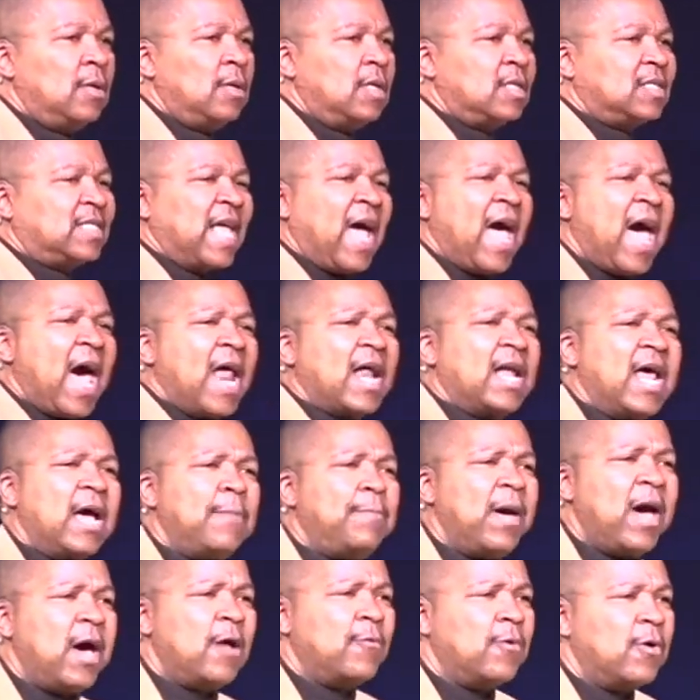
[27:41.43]
Stay out of their
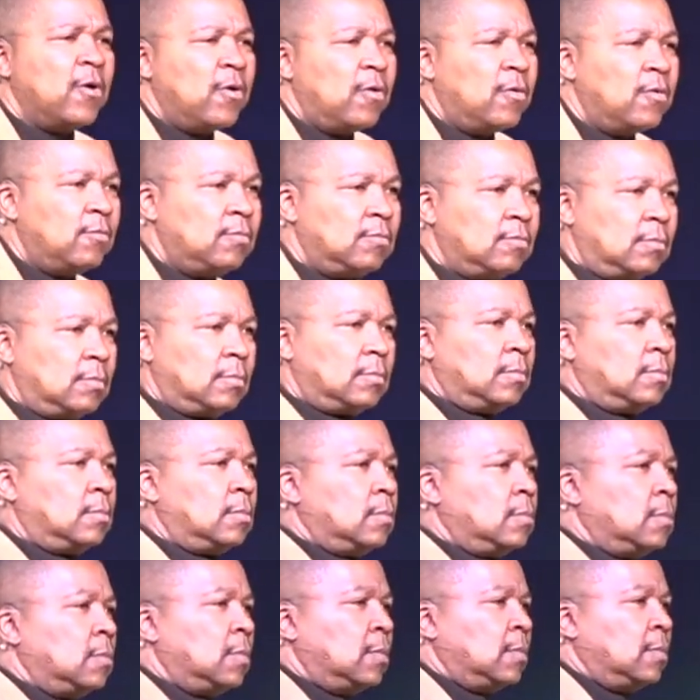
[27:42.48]
bedroom.
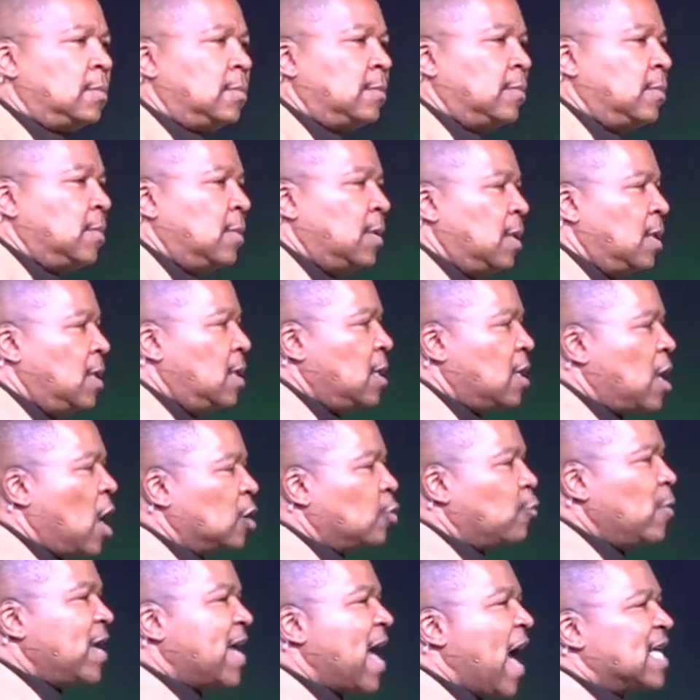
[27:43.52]

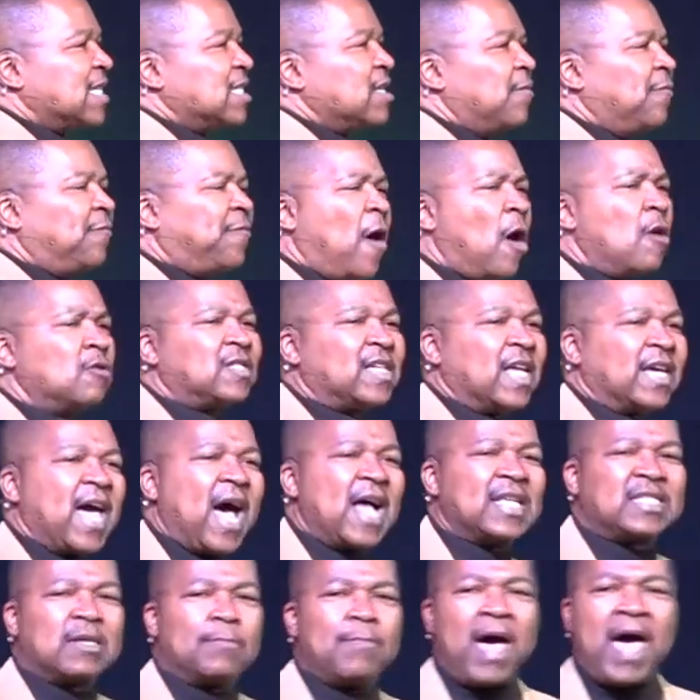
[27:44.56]
Because we got some folks that
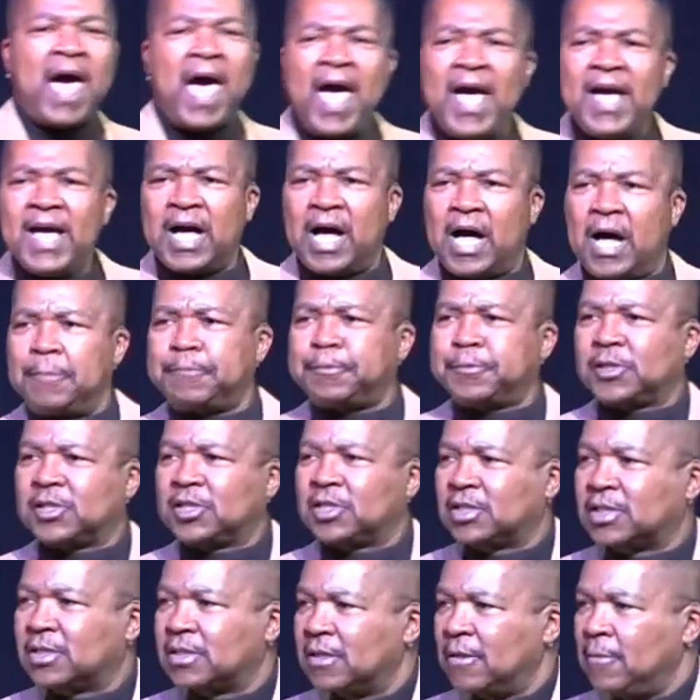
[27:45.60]
got some
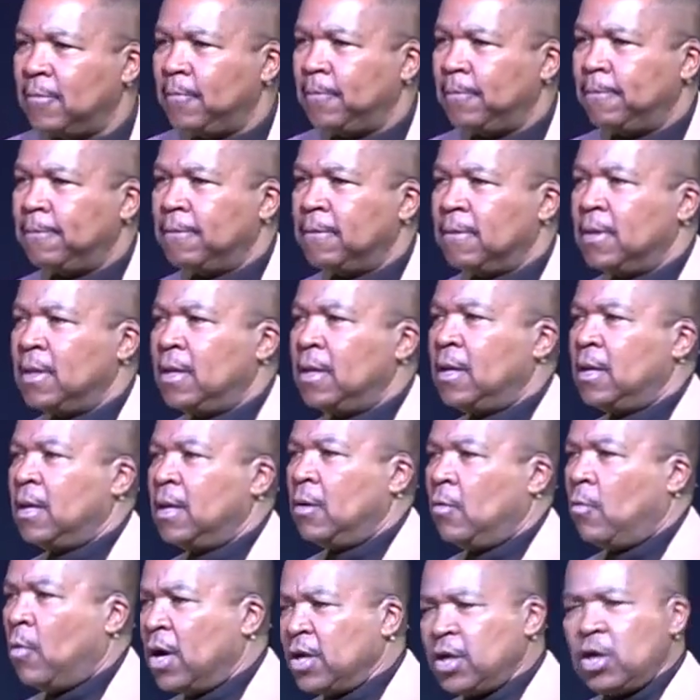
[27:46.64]
hang-ups.
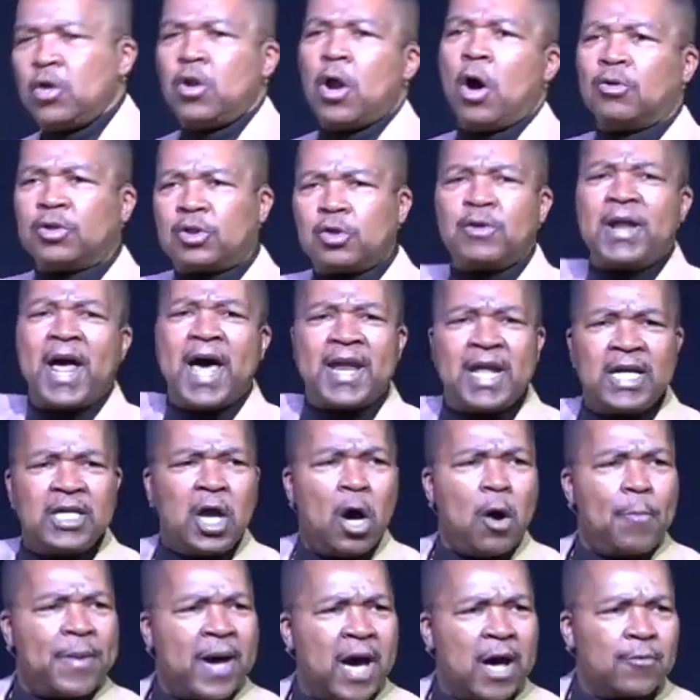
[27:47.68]
Well, you don't do that in
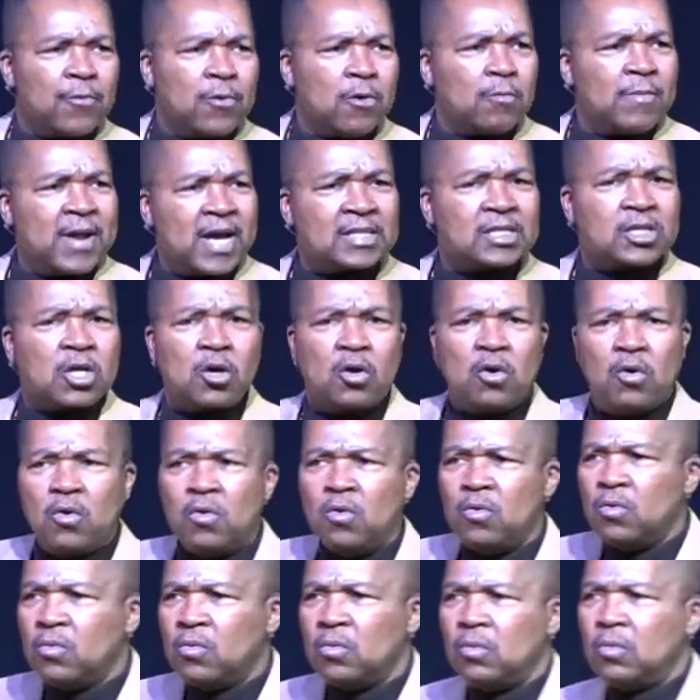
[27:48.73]
your bedroom. That's
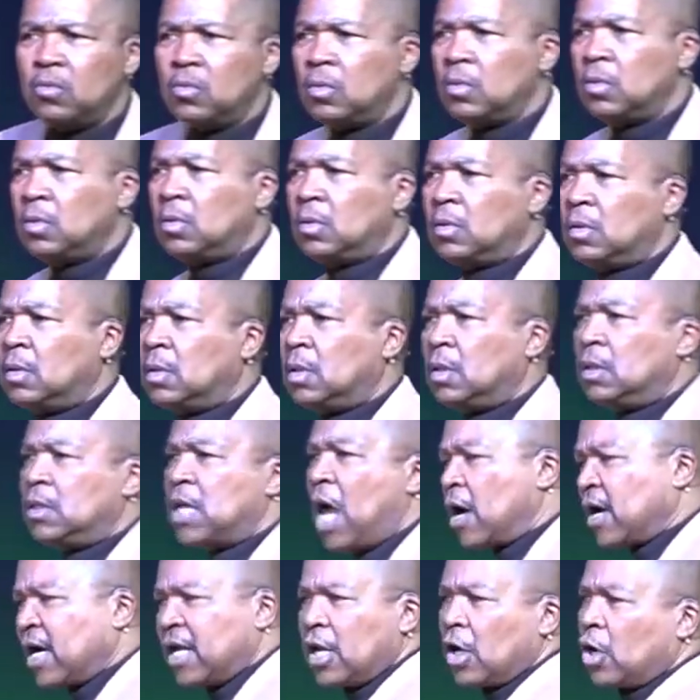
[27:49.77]
cool.
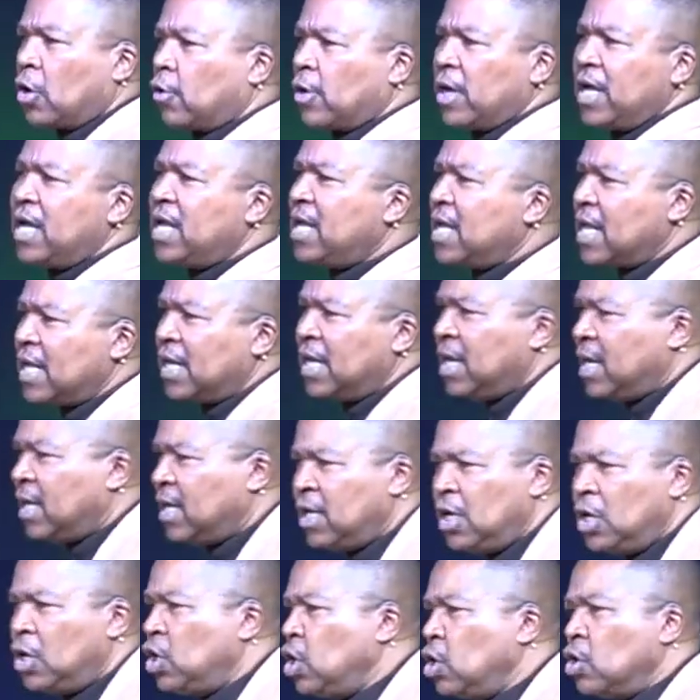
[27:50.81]
Y'all can agree.
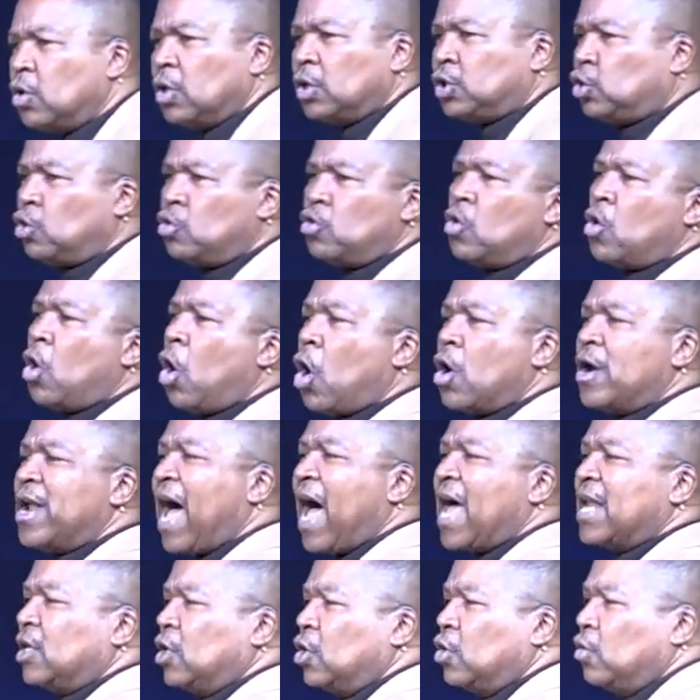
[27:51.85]
You can do or
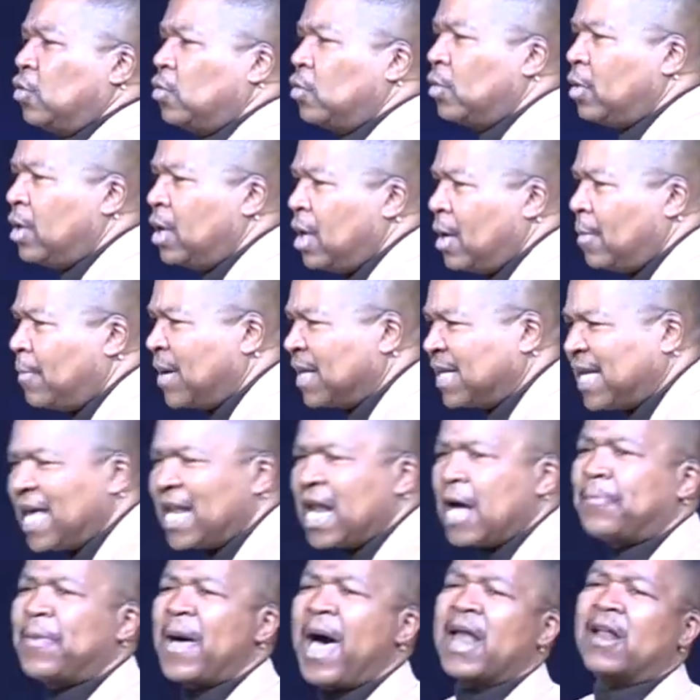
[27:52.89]
not do. But get
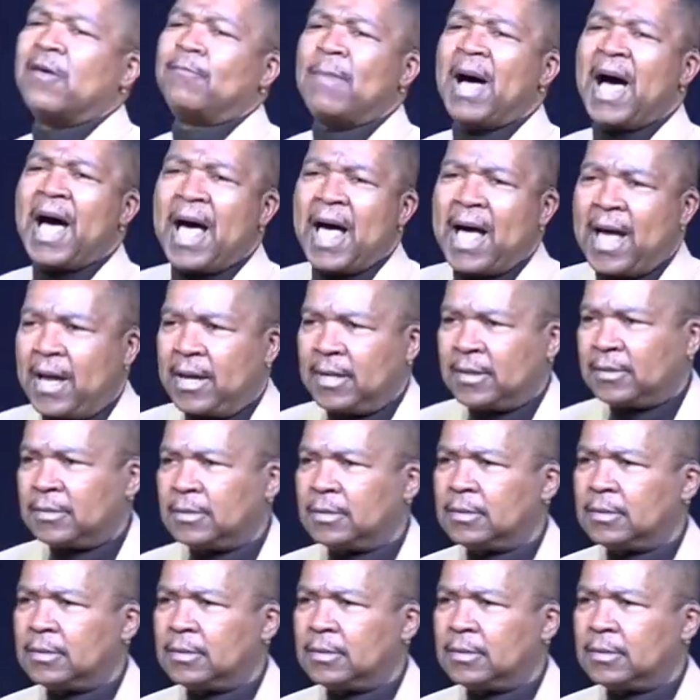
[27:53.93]
up out of mine.